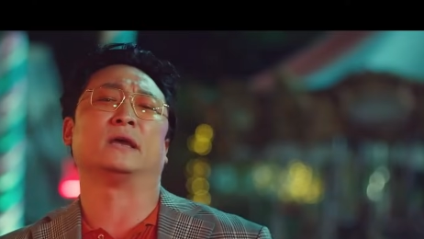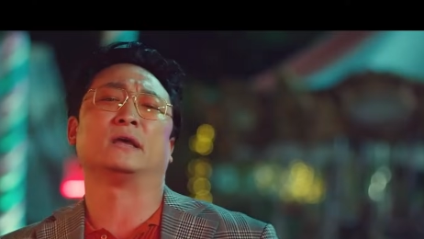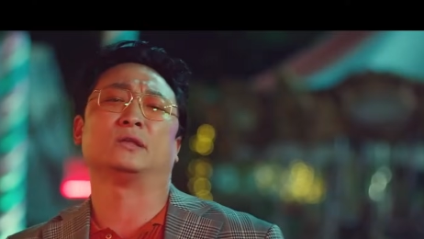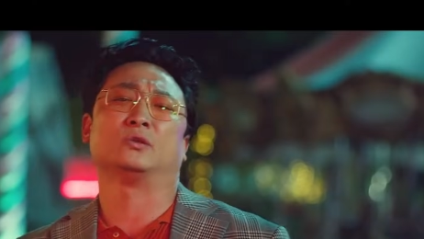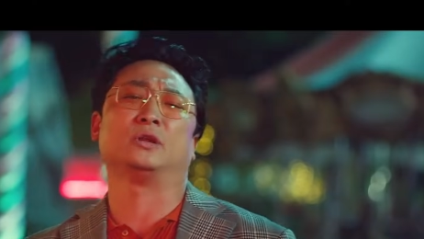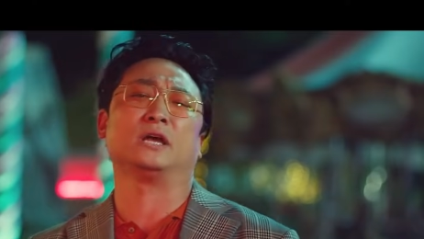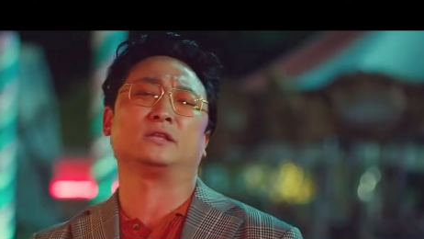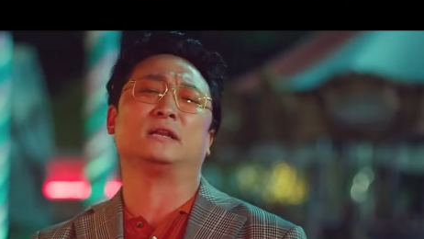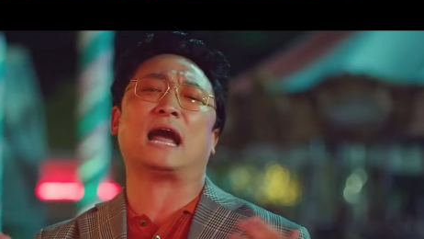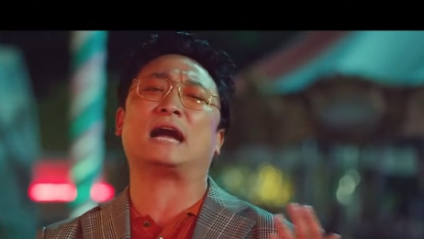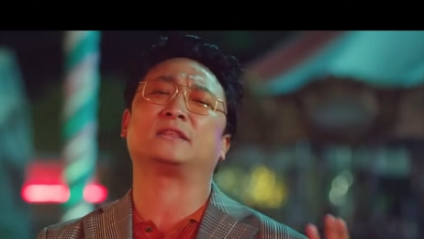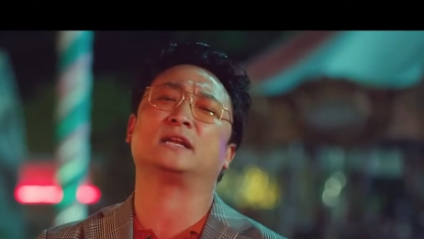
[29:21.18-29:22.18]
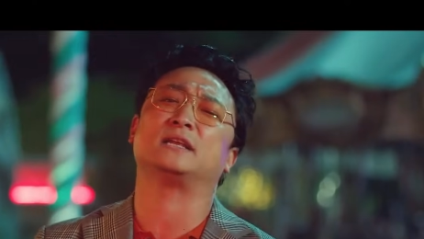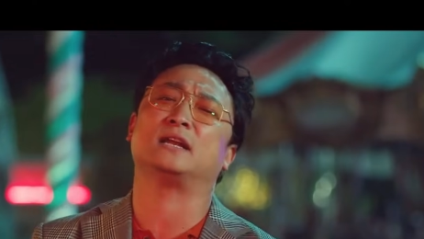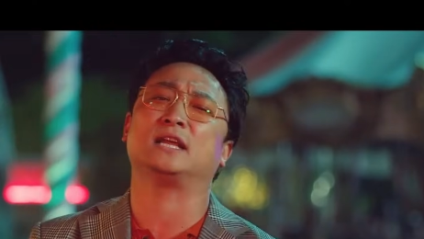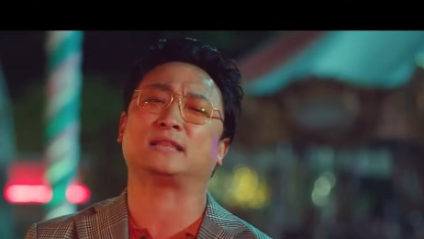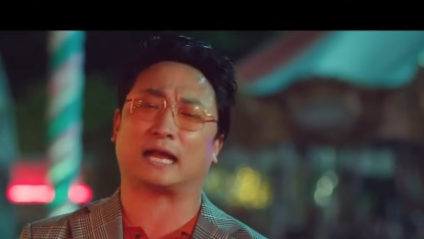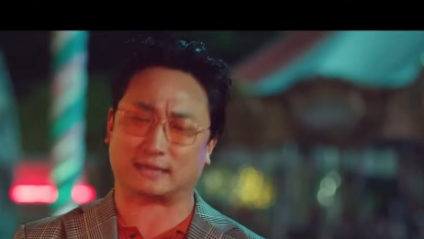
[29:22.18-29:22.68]
Ja-young and her
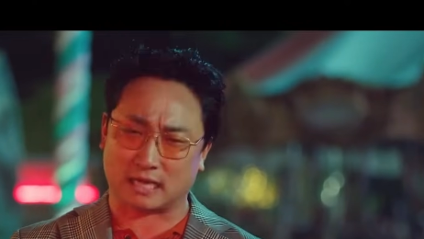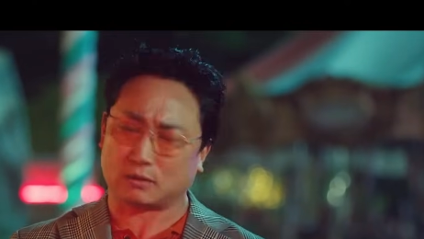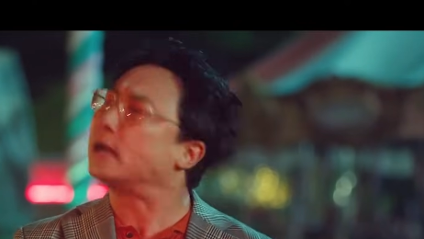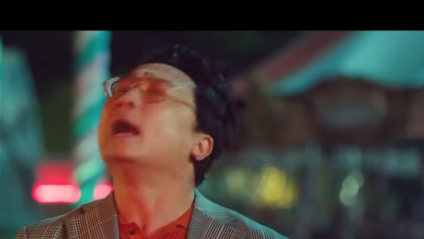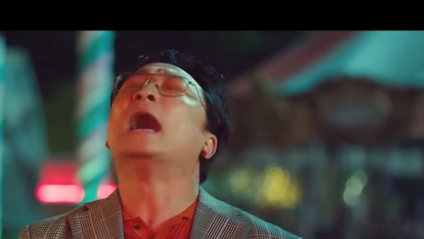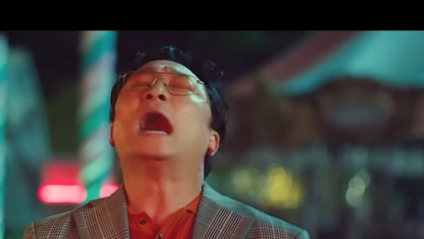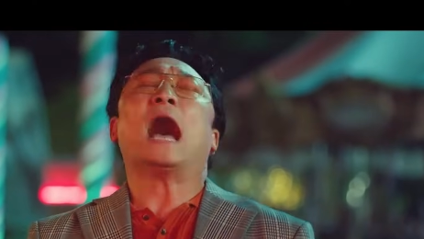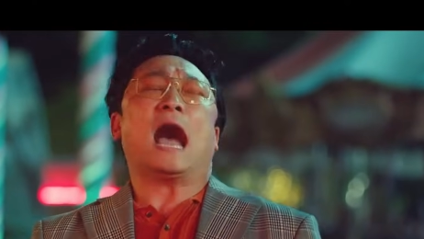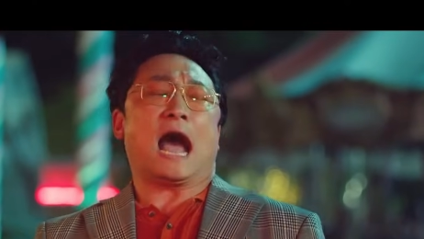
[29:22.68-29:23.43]
companions follow them.